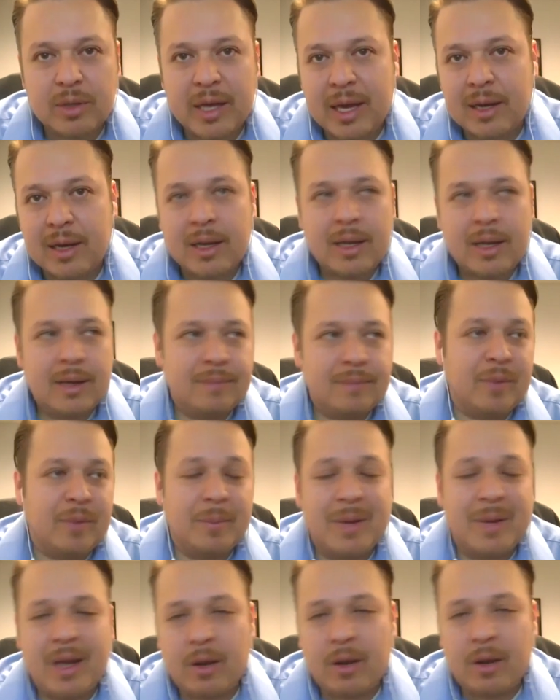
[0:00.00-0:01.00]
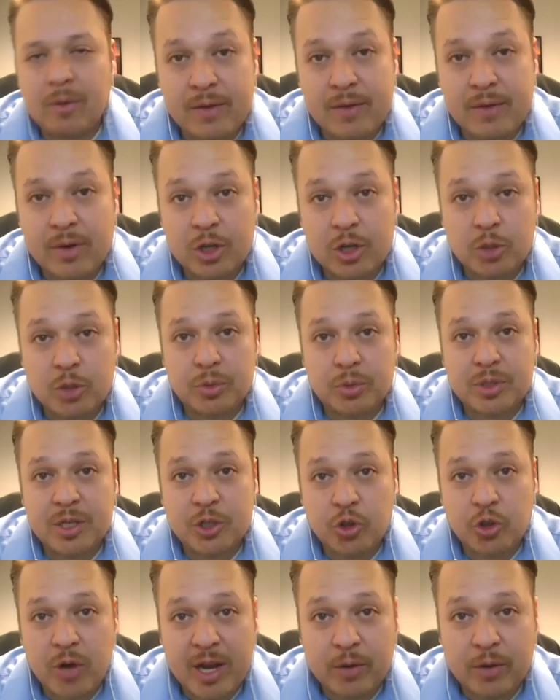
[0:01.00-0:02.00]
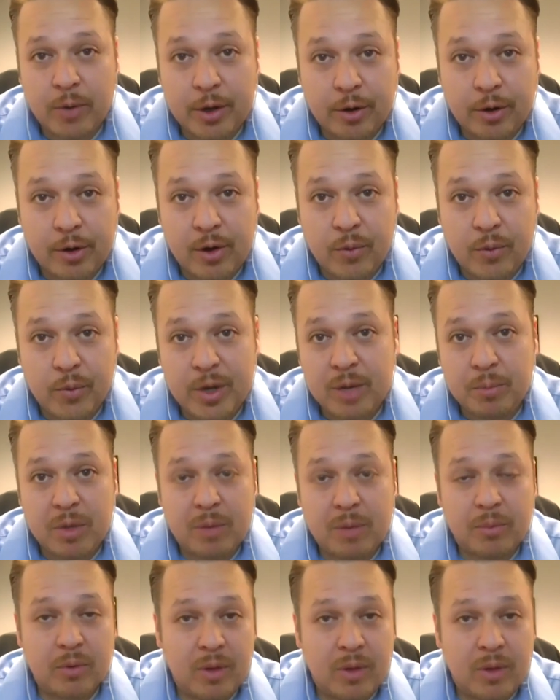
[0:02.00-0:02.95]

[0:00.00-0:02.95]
And I mean, I don't have a hundred percent track record on reading people.